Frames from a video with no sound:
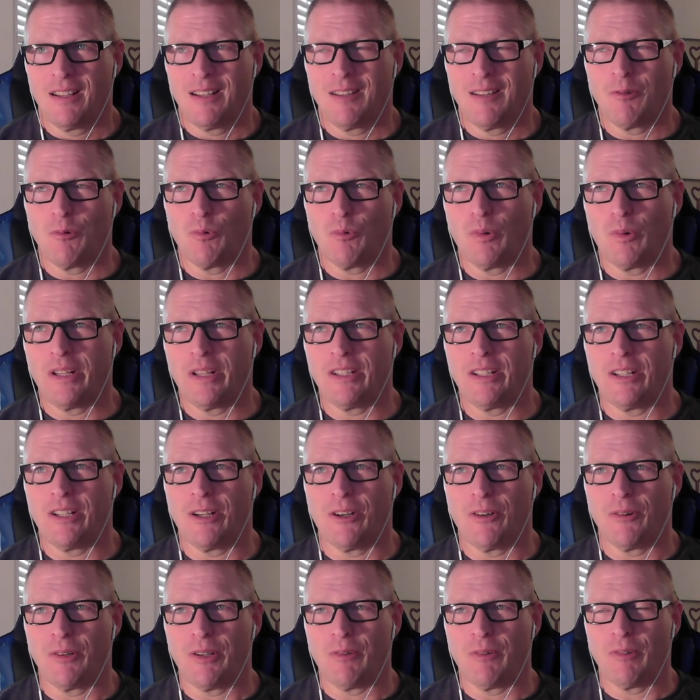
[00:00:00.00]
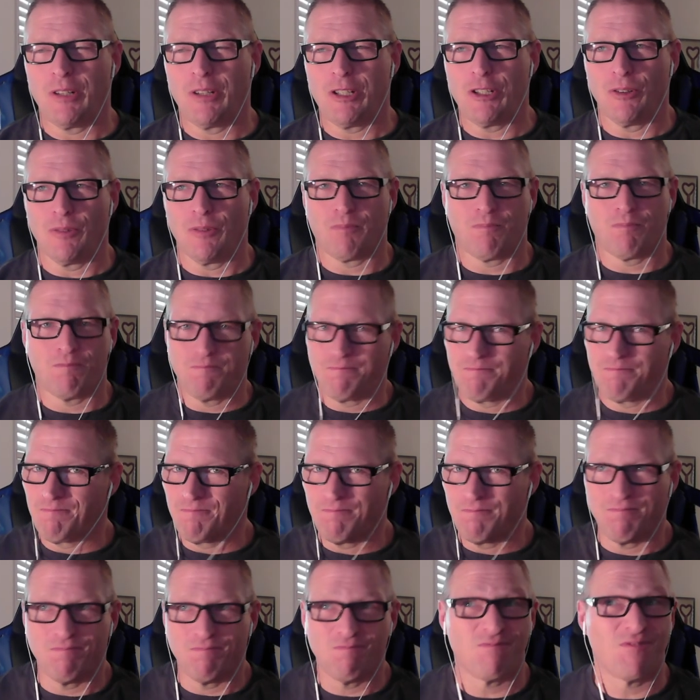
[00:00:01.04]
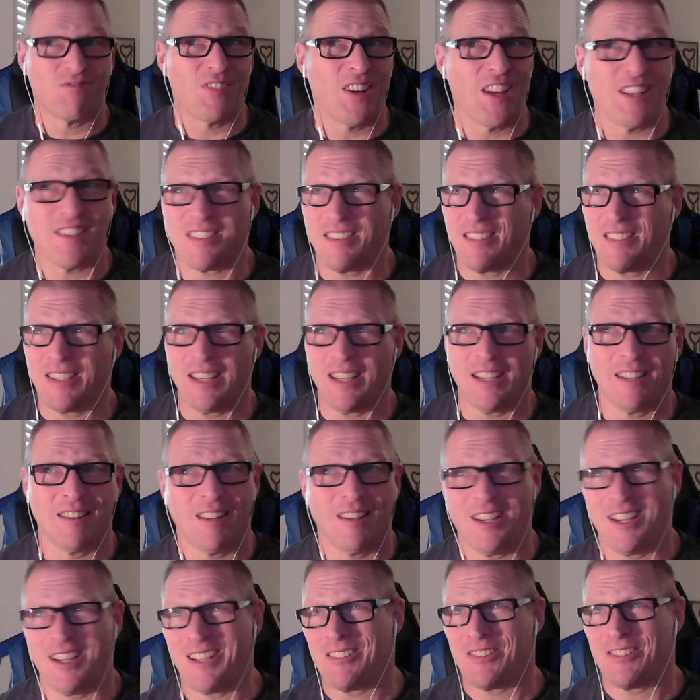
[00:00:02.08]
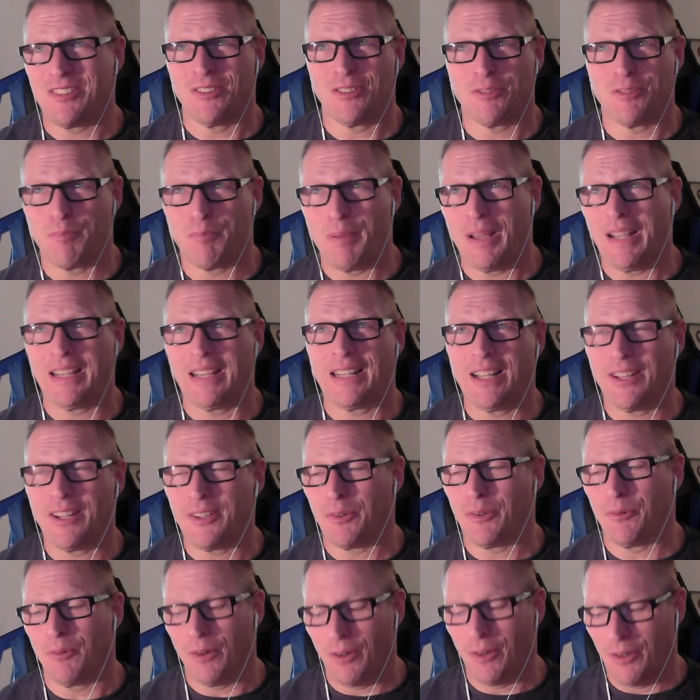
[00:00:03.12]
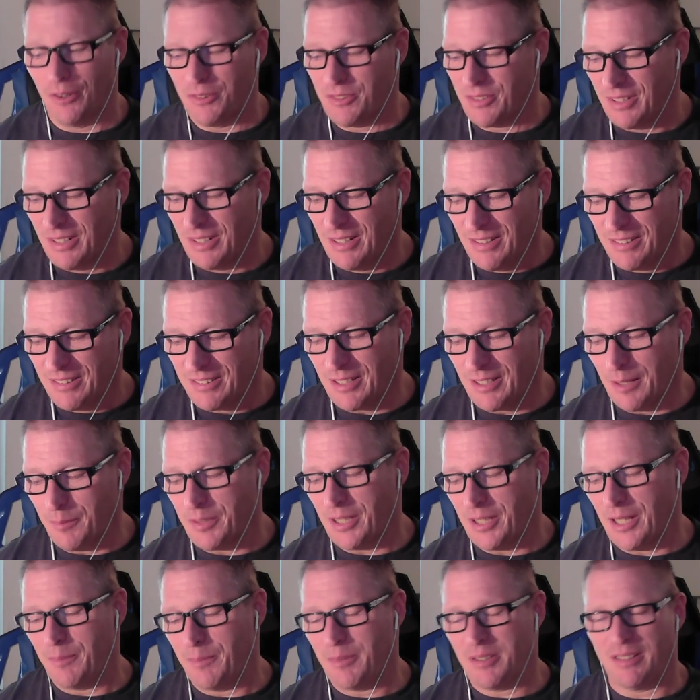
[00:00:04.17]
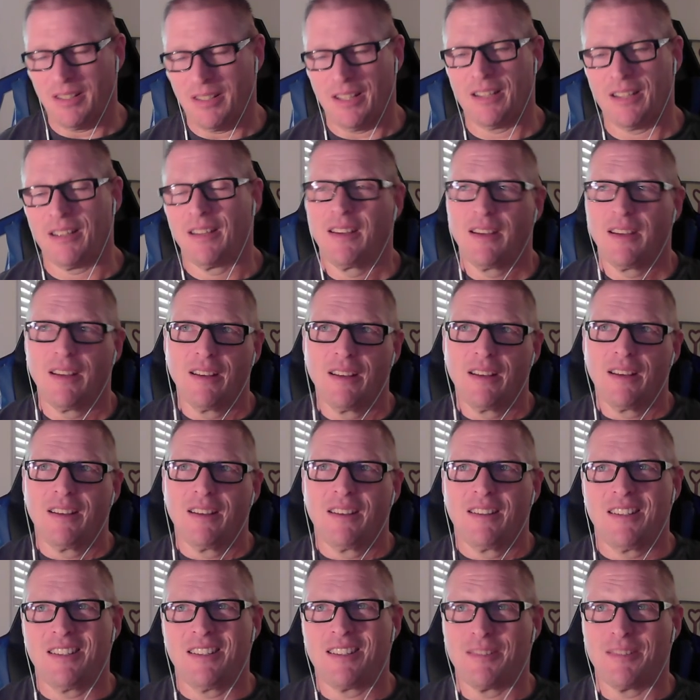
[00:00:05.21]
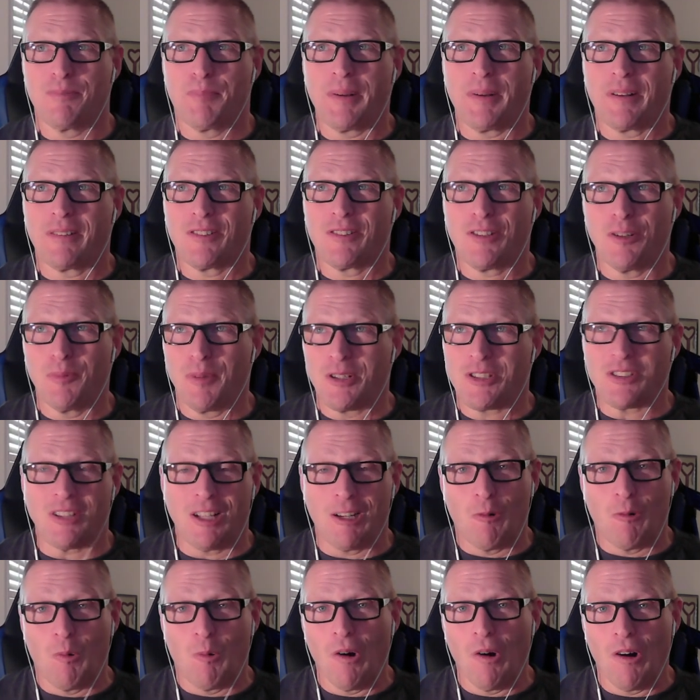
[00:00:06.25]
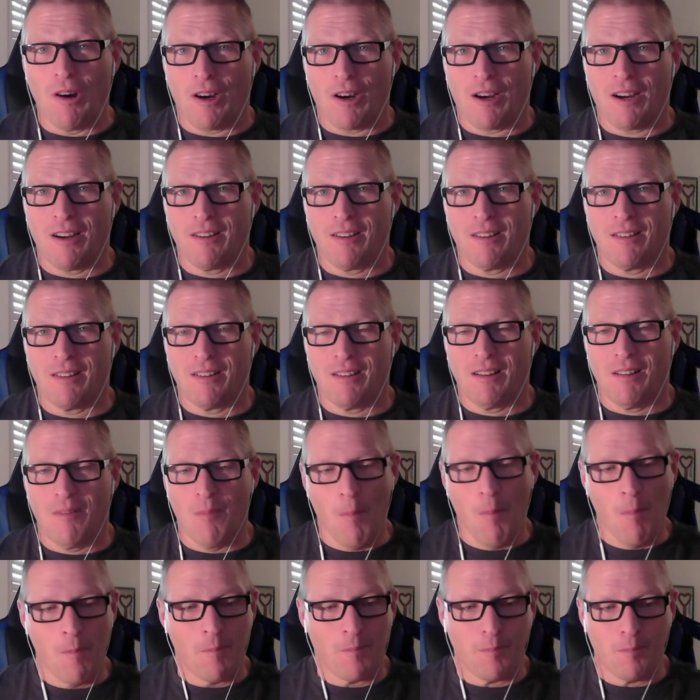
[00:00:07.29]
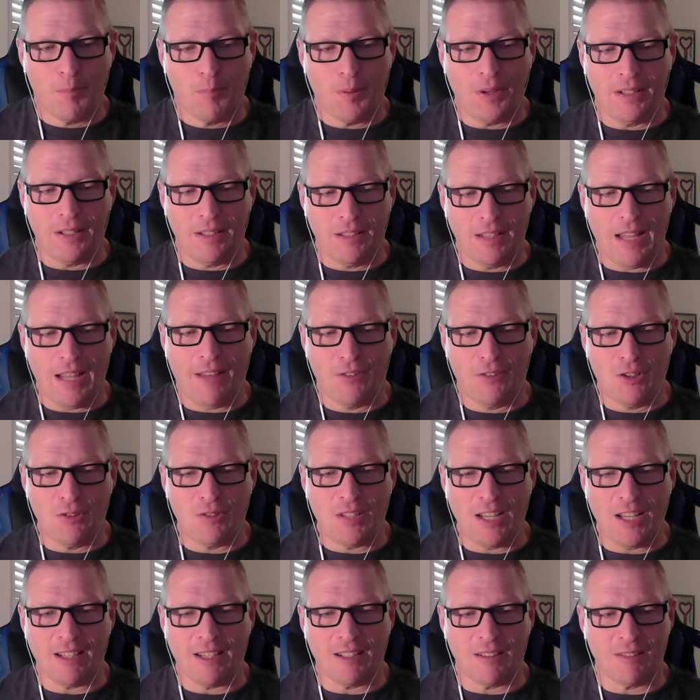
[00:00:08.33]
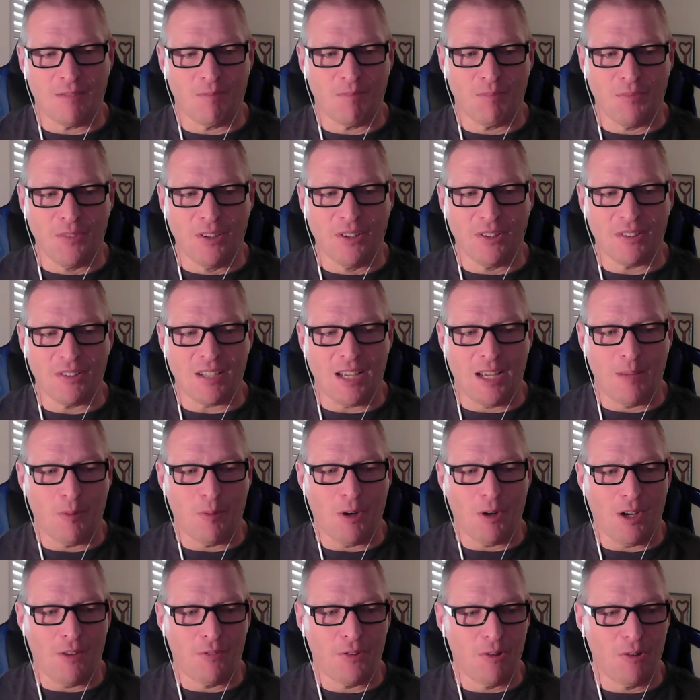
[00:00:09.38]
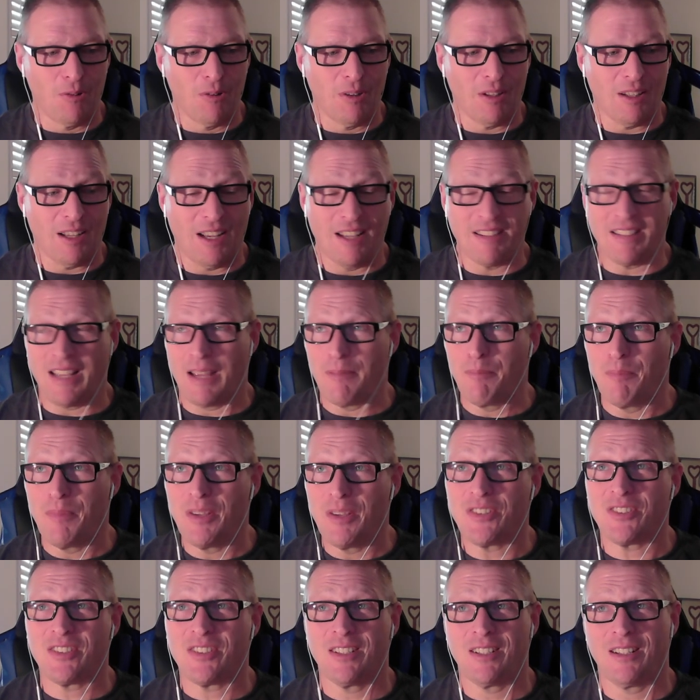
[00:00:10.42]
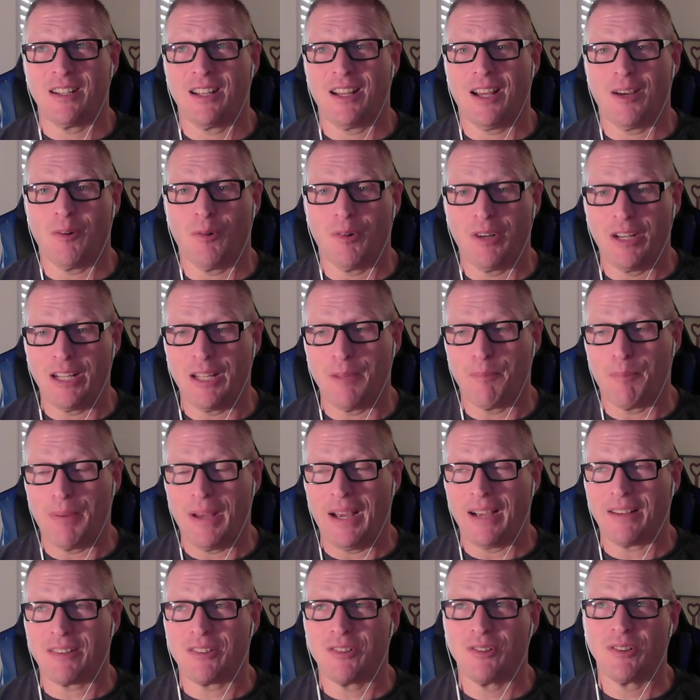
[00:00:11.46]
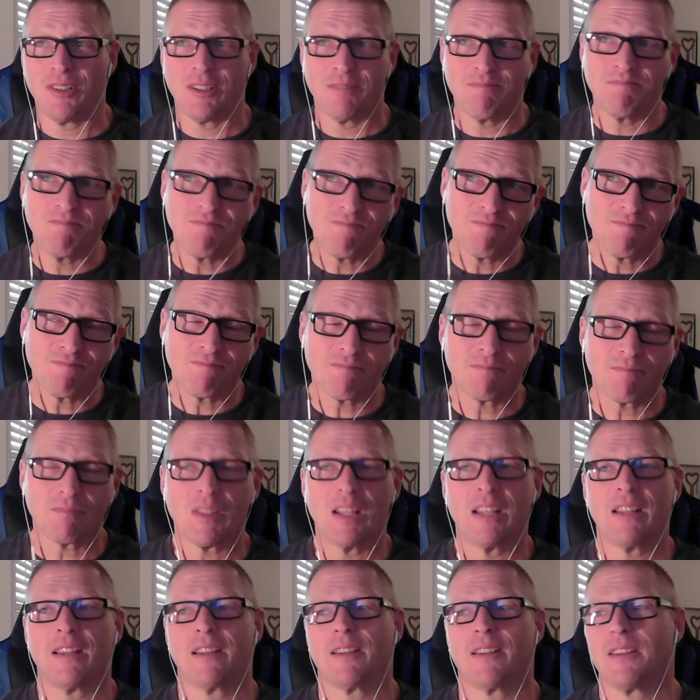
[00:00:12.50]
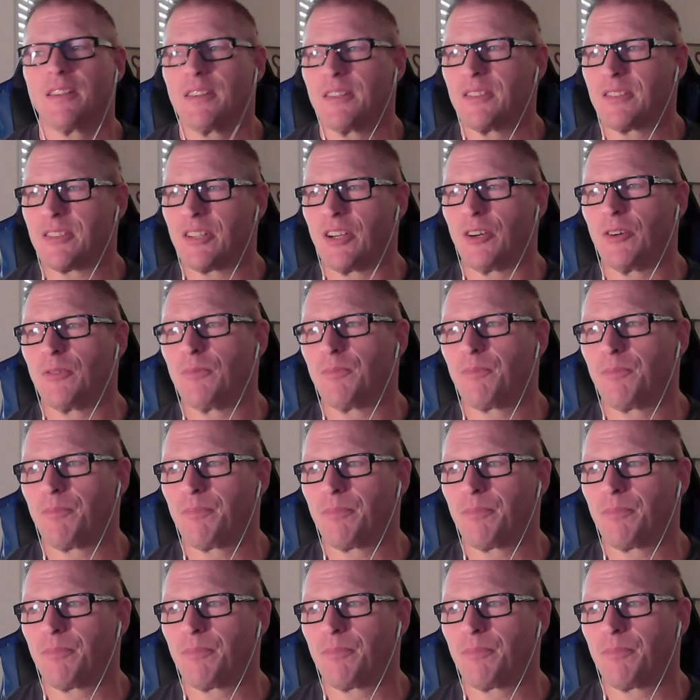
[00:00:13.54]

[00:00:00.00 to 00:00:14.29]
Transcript: when you know when you're facing deadlines and you're just banging out the words. Sometimes it's like, this is too much like work. But if you take a little time off, you realize I miss it. I want to get back to it. So